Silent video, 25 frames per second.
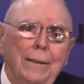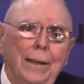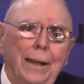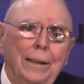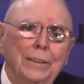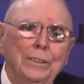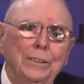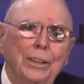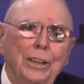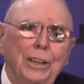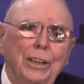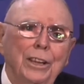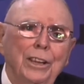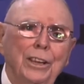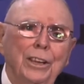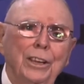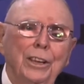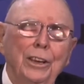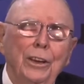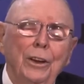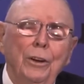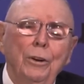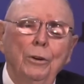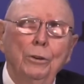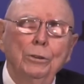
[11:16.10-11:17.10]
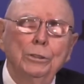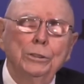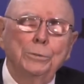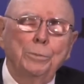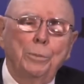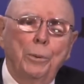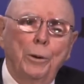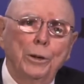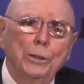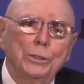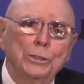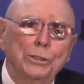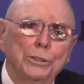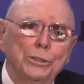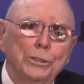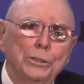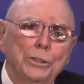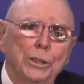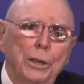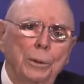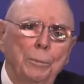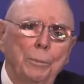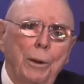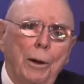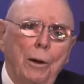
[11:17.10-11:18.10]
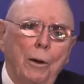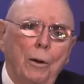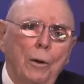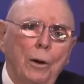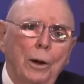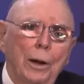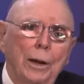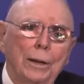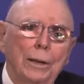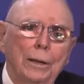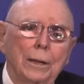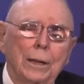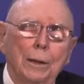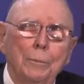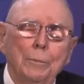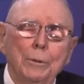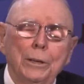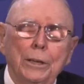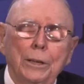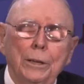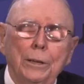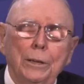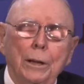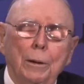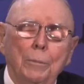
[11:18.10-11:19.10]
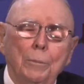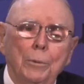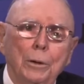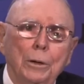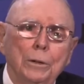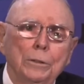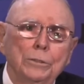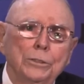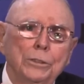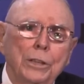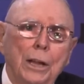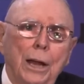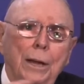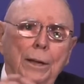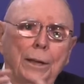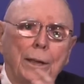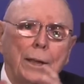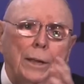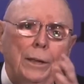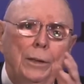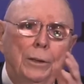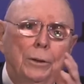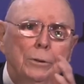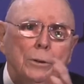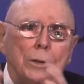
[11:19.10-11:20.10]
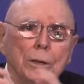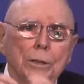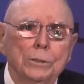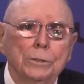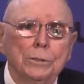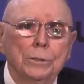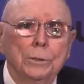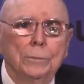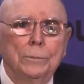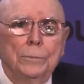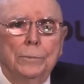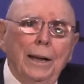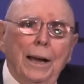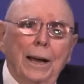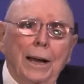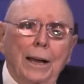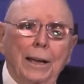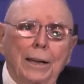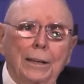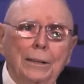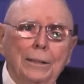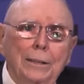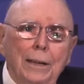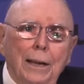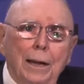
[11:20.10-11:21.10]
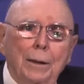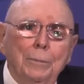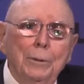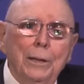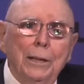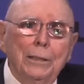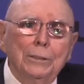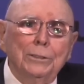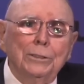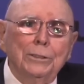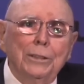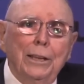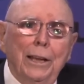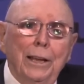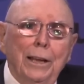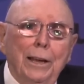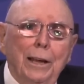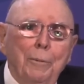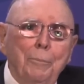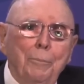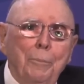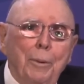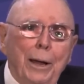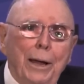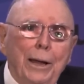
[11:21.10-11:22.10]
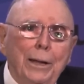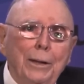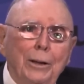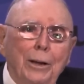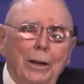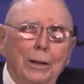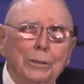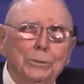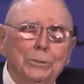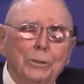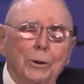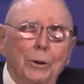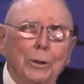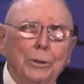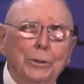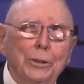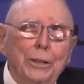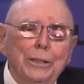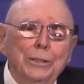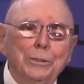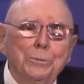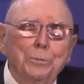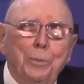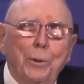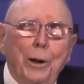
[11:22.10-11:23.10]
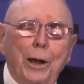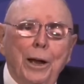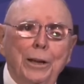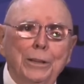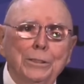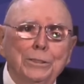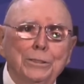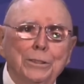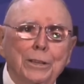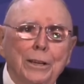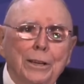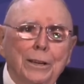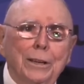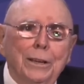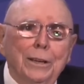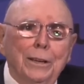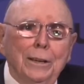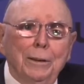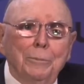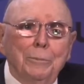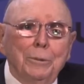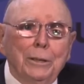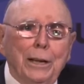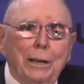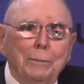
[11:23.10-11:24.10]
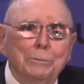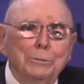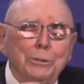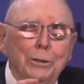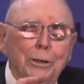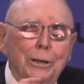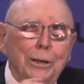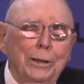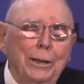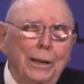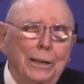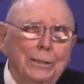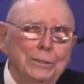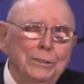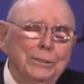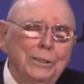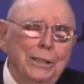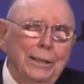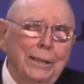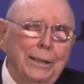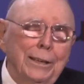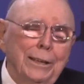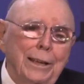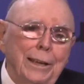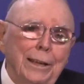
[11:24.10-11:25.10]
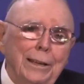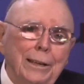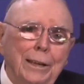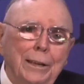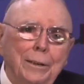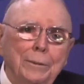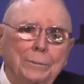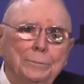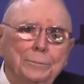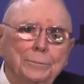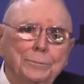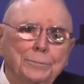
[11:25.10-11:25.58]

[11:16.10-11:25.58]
and huge purchasing power on a limited number of stocking units. I'm not saying I'm buying Costco at this price, but I'm certainly not selling any.